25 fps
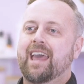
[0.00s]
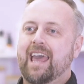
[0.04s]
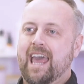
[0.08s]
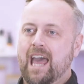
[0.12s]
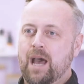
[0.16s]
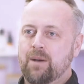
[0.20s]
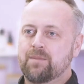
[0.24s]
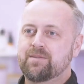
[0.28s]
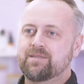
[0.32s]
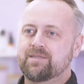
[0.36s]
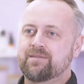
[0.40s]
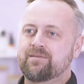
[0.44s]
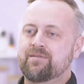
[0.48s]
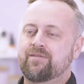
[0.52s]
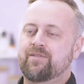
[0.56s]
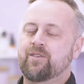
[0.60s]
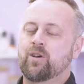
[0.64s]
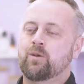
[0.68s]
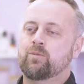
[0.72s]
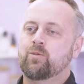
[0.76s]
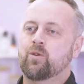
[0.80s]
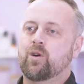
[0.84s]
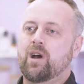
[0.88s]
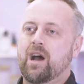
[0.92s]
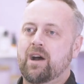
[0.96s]
It helps them
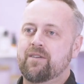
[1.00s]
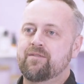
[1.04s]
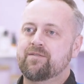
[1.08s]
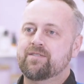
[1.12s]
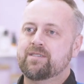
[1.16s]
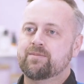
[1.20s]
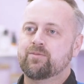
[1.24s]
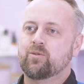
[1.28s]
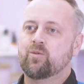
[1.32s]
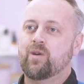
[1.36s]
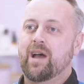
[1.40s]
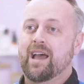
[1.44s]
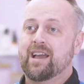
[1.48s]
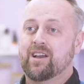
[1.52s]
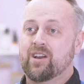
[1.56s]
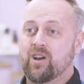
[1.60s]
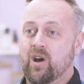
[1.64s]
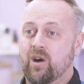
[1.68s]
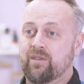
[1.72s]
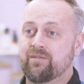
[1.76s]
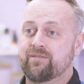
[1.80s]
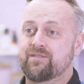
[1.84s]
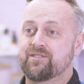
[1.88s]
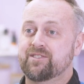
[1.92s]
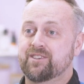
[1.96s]
feel more comfortable and
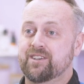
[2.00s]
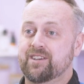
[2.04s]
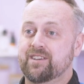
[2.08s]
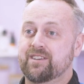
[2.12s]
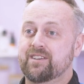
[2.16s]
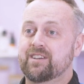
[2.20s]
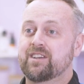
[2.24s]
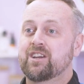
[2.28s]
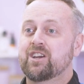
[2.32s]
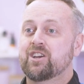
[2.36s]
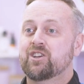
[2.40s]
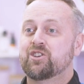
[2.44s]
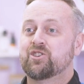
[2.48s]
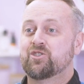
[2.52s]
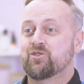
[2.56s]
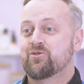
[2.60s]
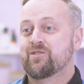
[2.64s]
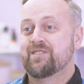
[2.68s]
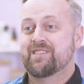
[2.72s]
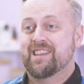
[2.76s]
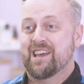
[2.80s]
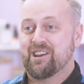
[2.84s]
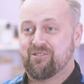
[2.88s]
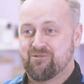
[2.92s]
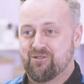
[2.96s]
confident
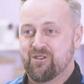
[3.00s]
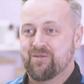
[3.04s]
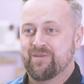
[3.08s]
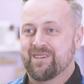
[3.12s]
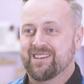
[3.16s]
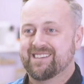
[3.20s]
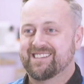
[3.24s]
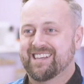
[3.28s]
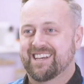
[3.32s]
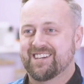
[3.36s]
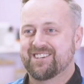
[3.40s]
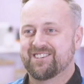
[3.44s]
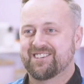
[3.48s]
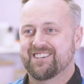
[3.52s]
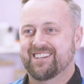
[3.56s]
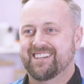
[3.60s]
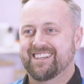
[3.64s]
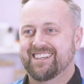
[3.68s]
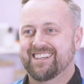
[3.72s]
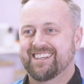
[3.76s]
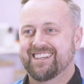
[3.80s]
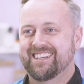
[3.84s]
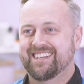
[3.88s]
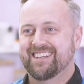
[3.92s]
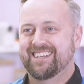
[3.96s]
during their grooming
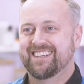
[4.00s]
session.